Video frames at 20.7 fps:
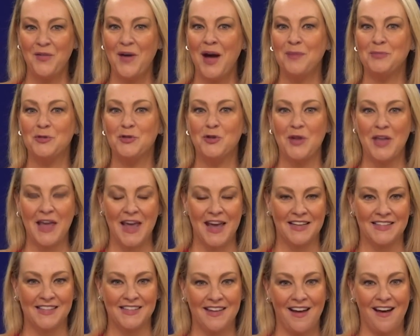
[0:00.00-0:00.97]
I'm
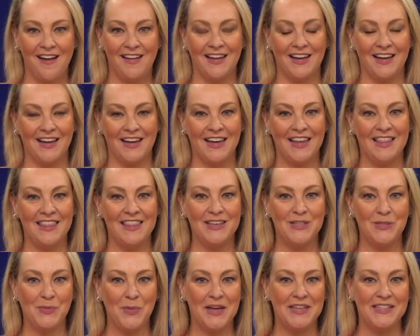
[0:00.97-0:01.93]
Juliet Sali. In
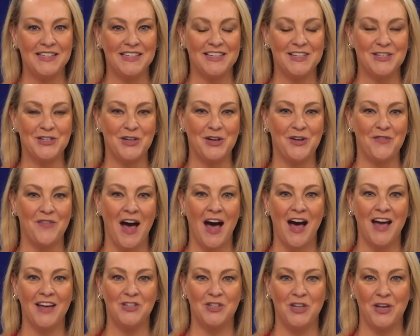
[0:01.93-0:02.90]
this week's edition of
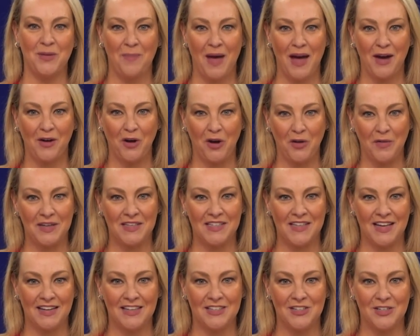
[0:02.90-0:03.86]
IG Macro
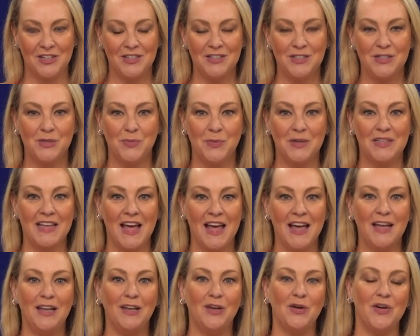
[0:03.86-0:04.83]
Intelligence, we
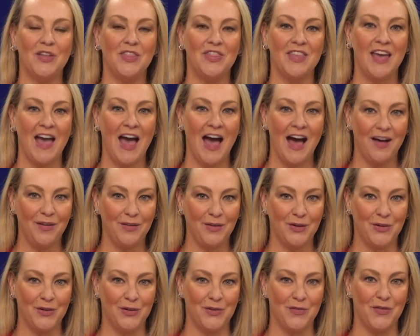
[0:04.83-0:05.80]
take a look at the
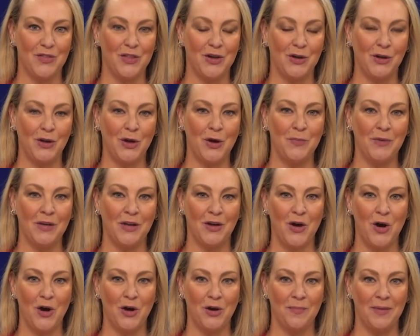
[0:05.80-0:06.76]
outlook for the global
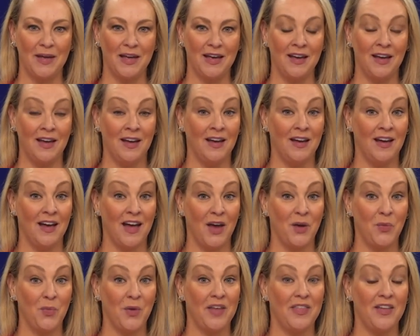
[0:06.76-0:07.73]
economy
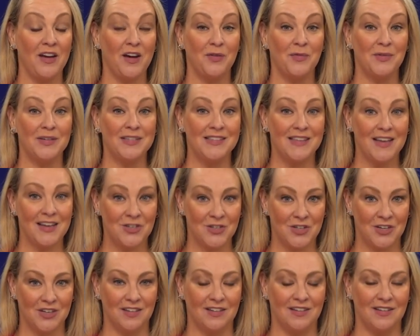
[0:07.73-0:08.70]
and whether a
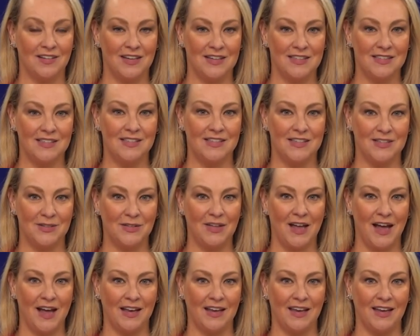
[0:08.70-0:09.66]
recession is still
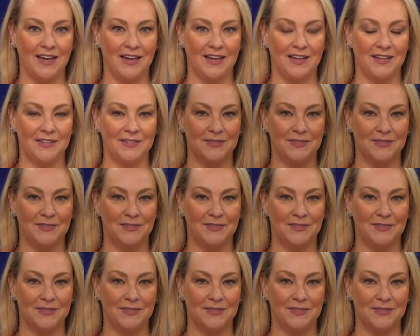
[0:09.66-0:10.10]
likely.